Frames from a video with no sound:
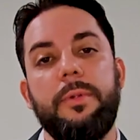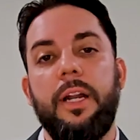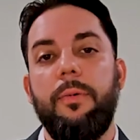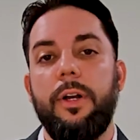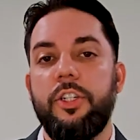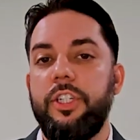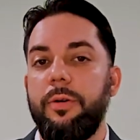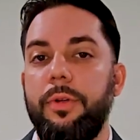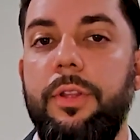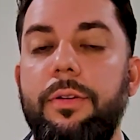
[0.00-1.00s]
that I want to share
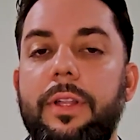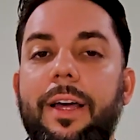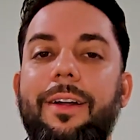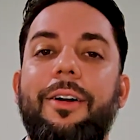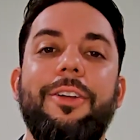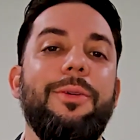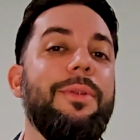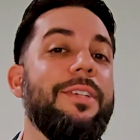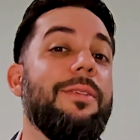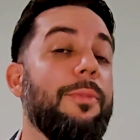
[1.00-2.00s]
with you that
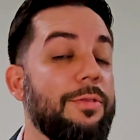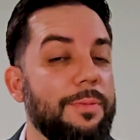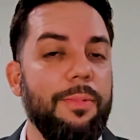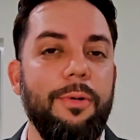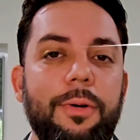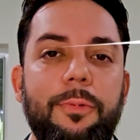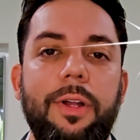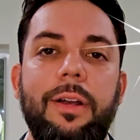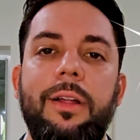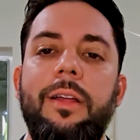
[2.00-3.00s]
arguably is the most important
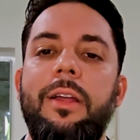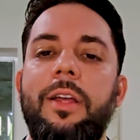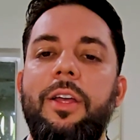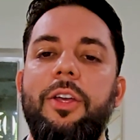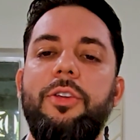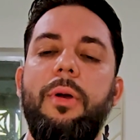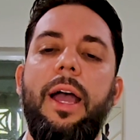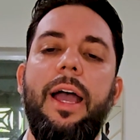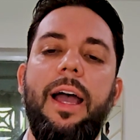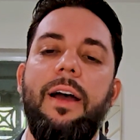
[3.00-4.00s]
one, you
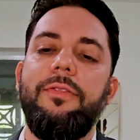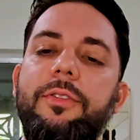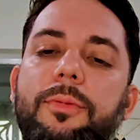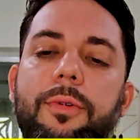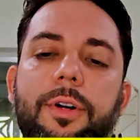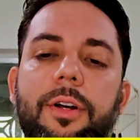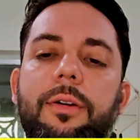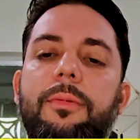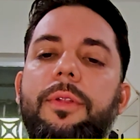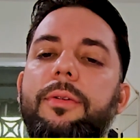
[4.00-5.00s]
have to work
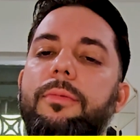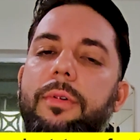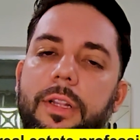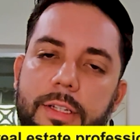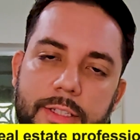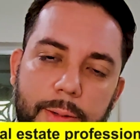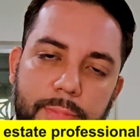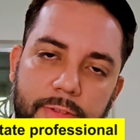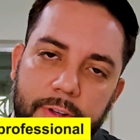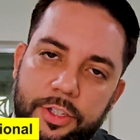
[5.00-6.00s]
with a real estate
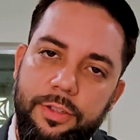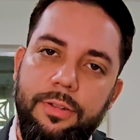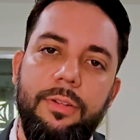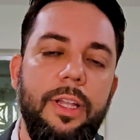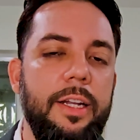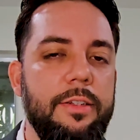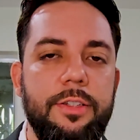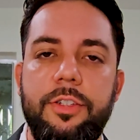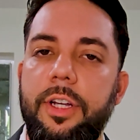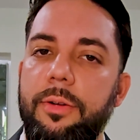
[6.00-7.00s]
professional, ladies
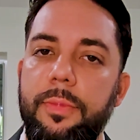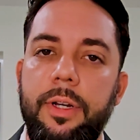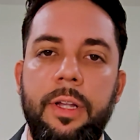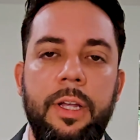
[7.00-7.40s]
and gentlemen.